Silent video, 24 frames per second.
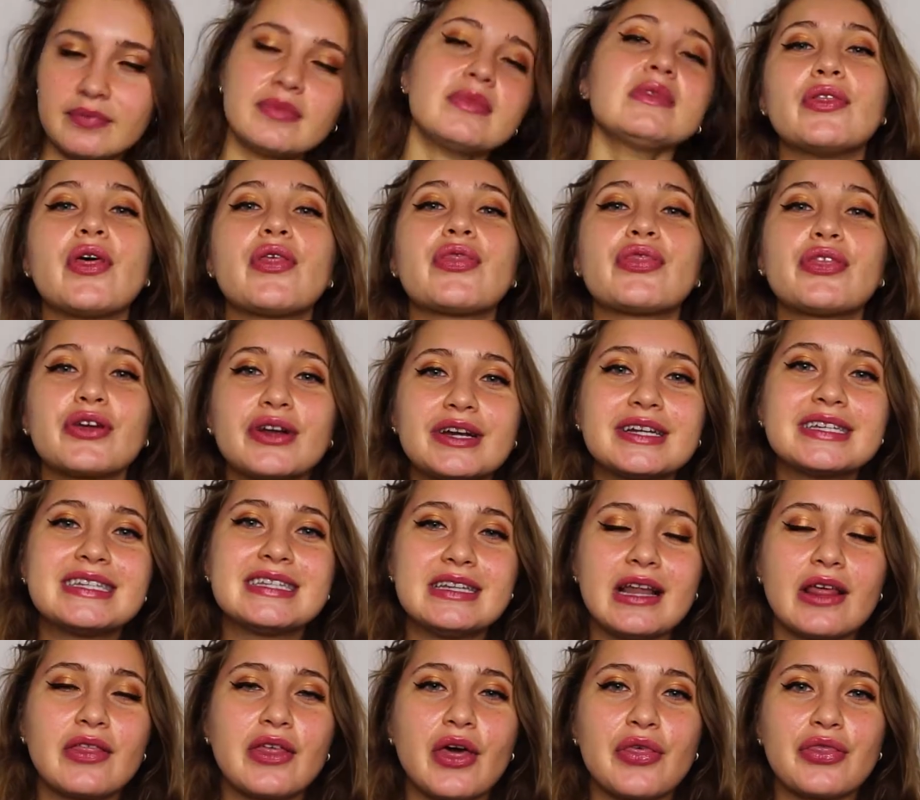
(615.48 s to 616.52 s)
The
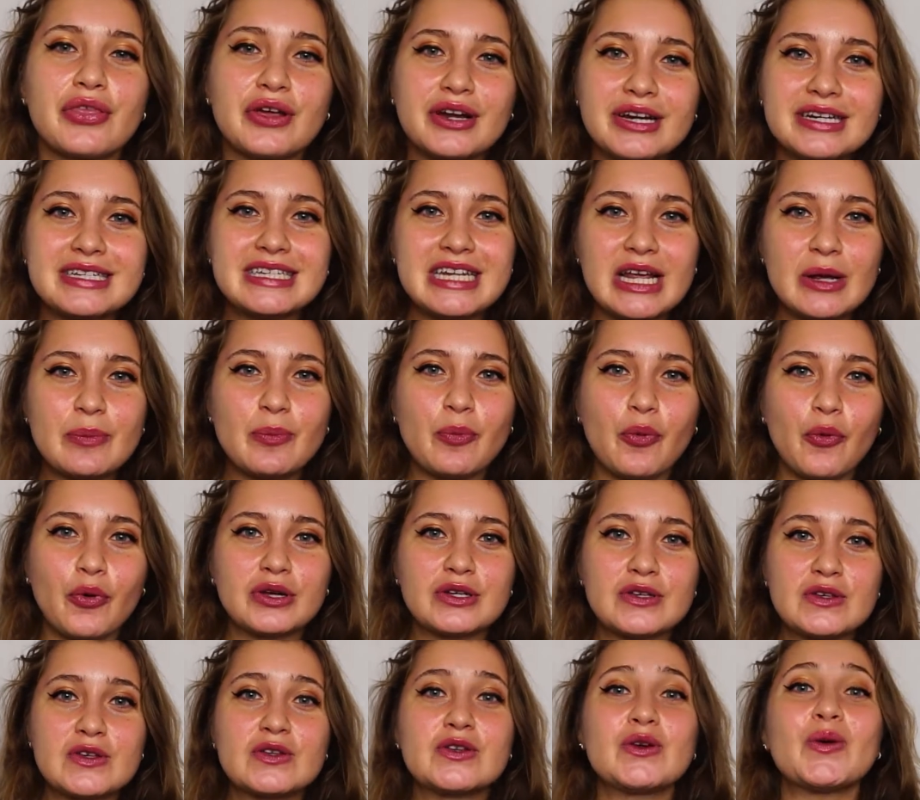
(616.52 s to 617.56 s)
third tip
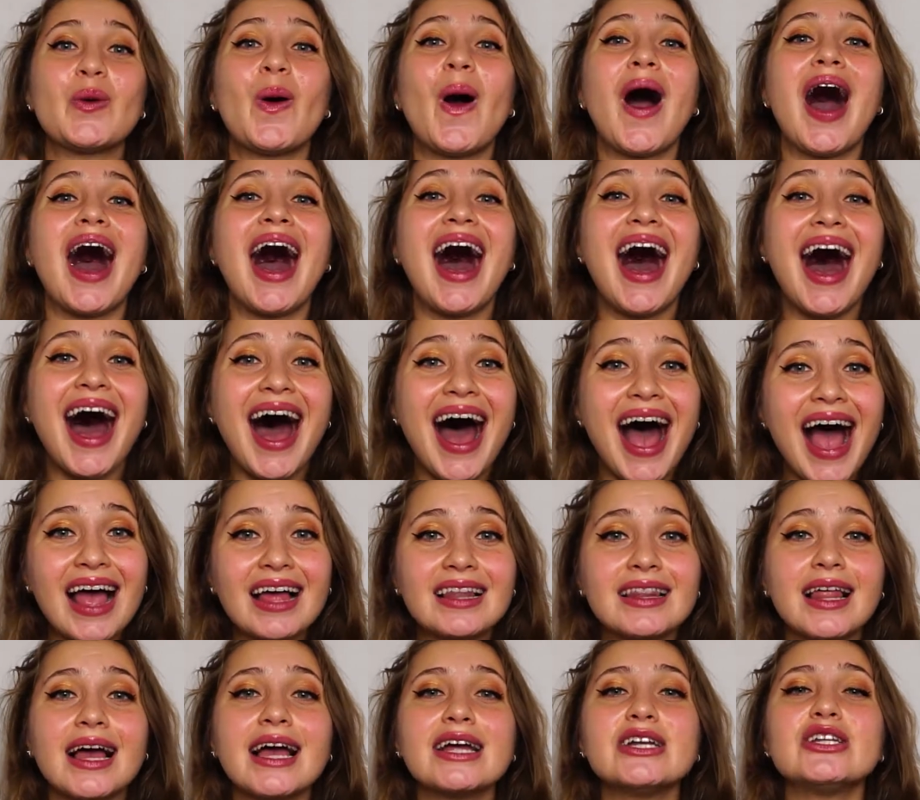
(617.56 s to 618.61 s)
was to
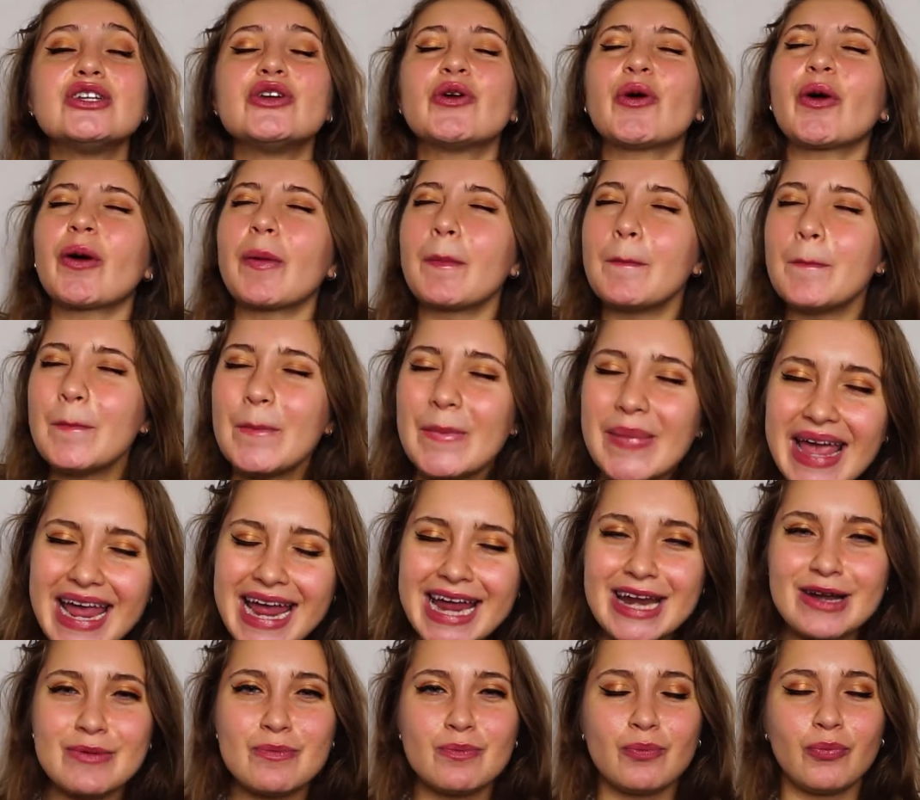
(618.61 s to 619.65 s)
highlight your
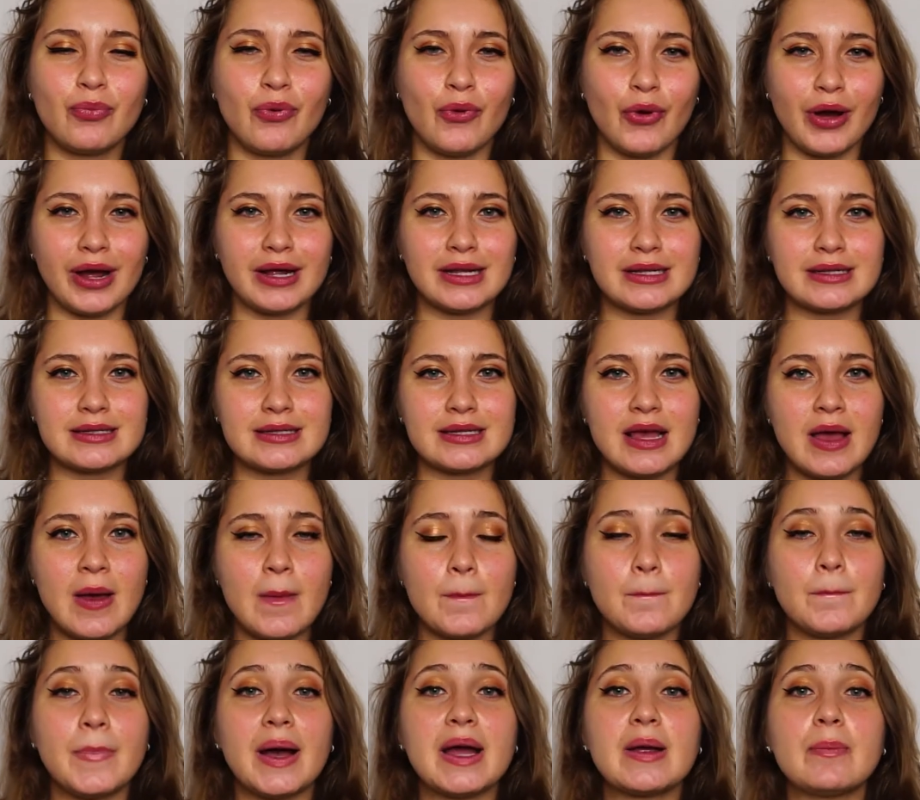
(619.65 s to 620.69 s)
main points
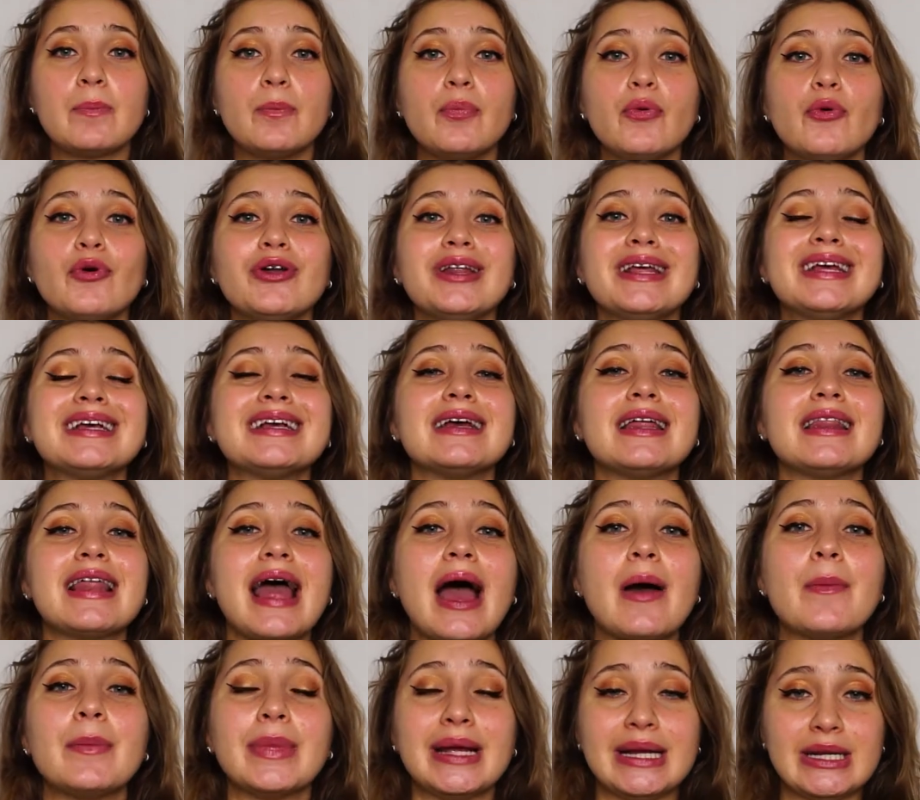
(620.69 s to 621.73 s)
by putting
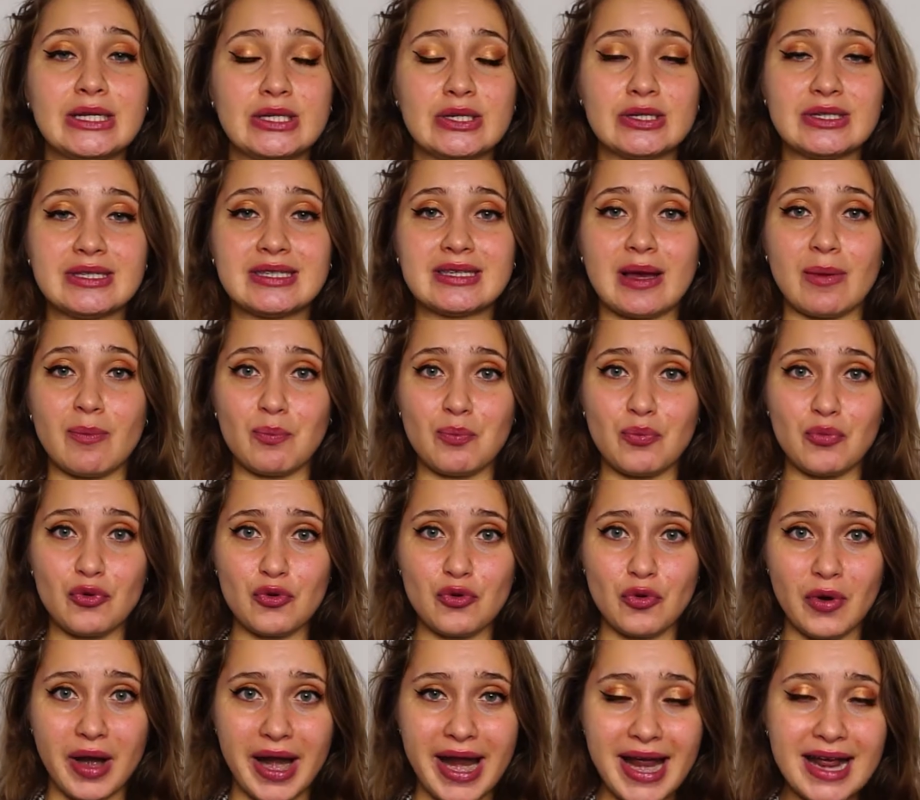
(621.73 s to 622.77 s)
them into some
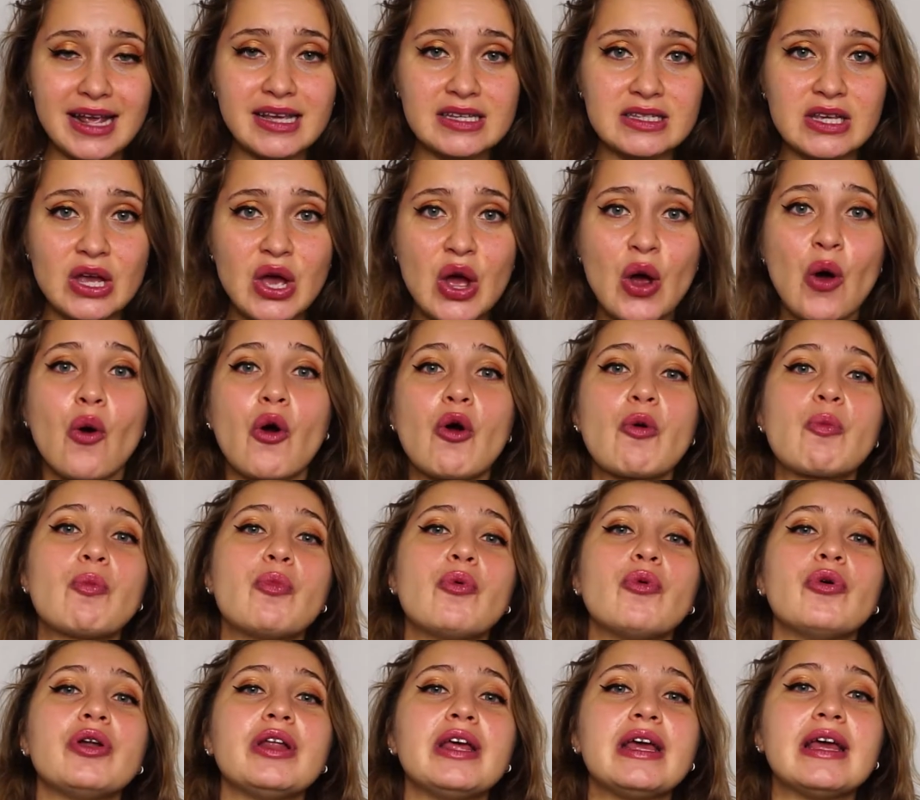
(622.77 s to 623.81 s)
breaks, or
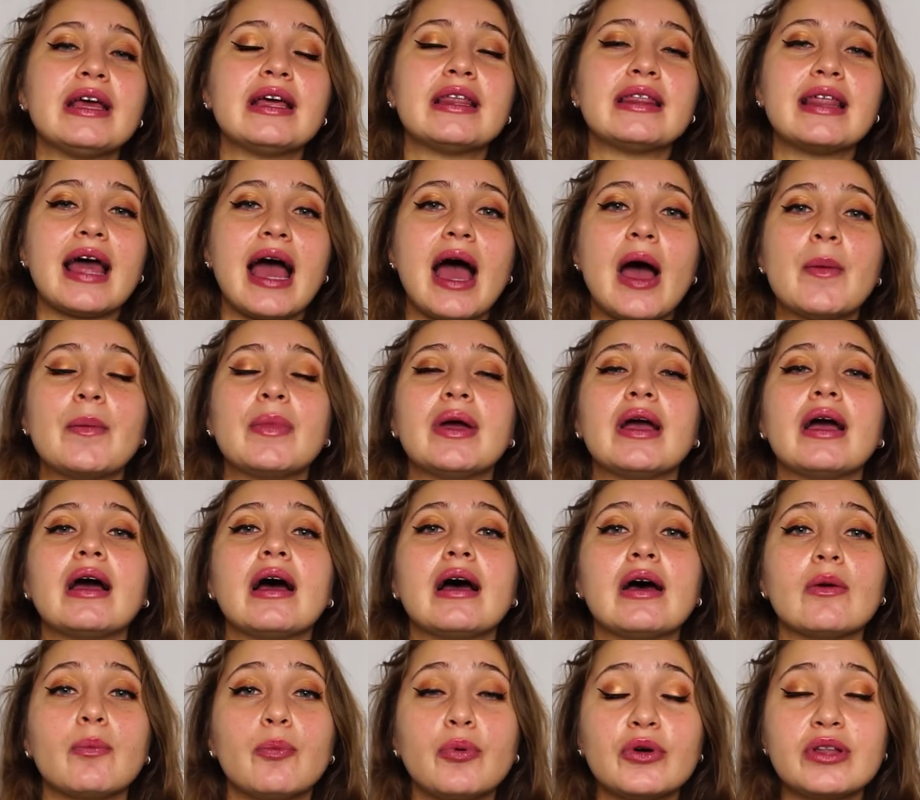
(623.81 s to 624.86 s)
put
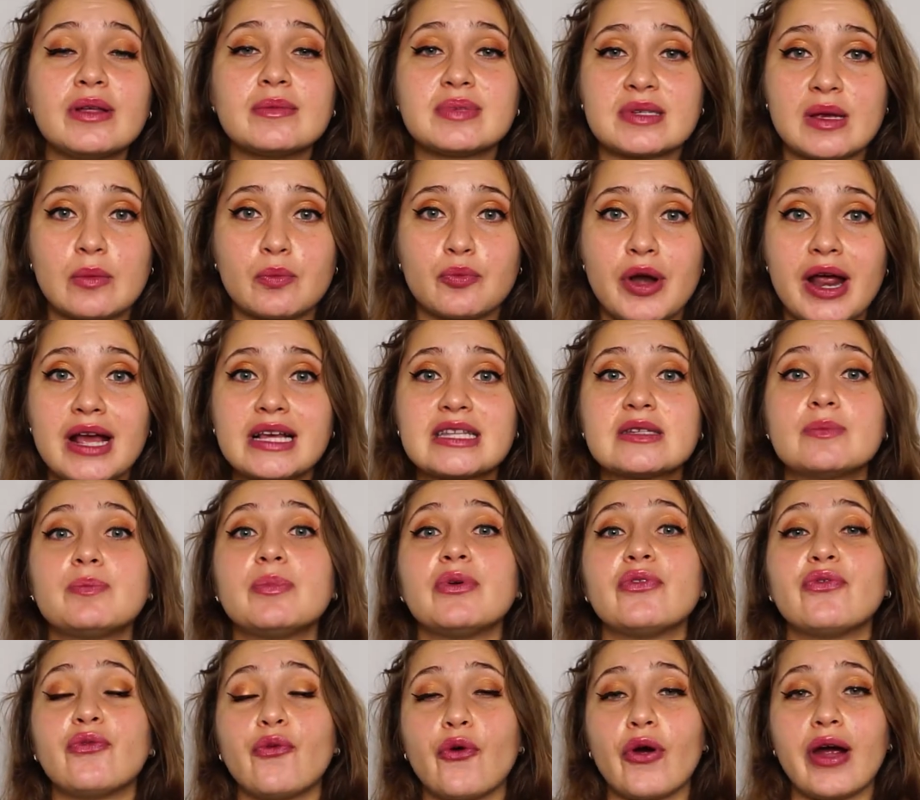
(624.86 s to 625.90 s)
them some breaks
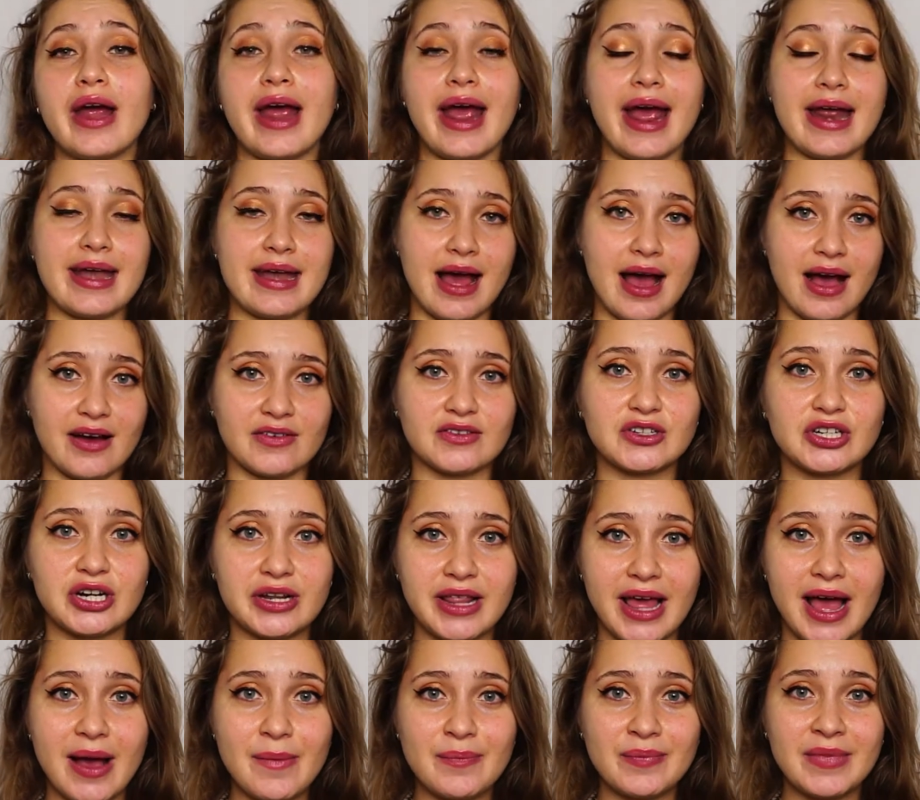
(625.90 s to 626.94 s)
before and after
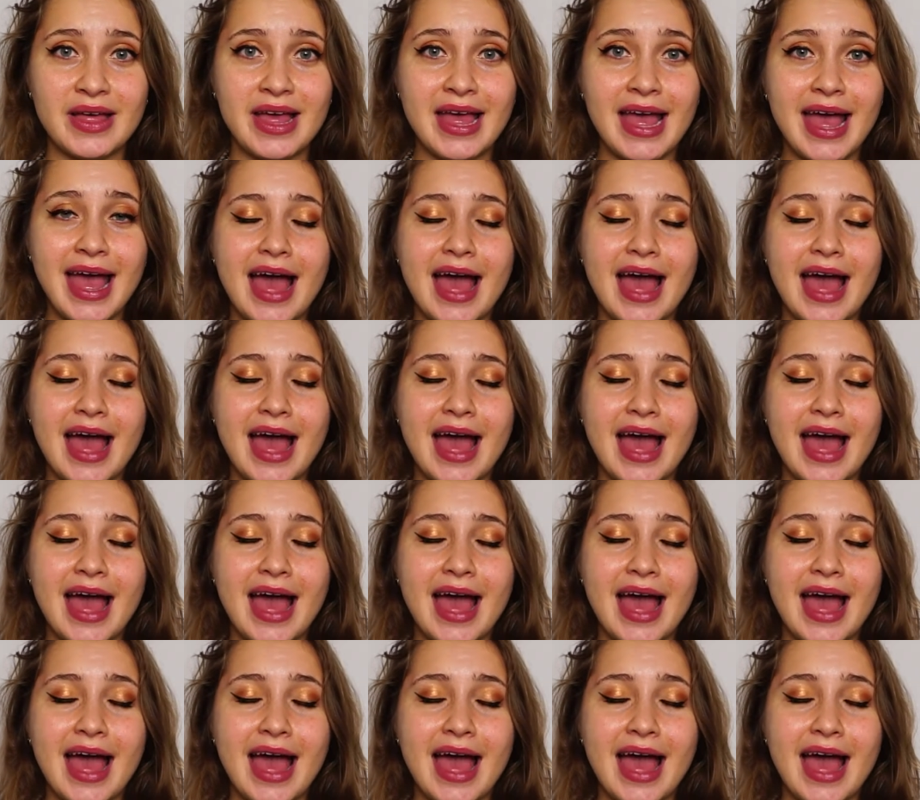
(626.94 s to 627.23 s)
them.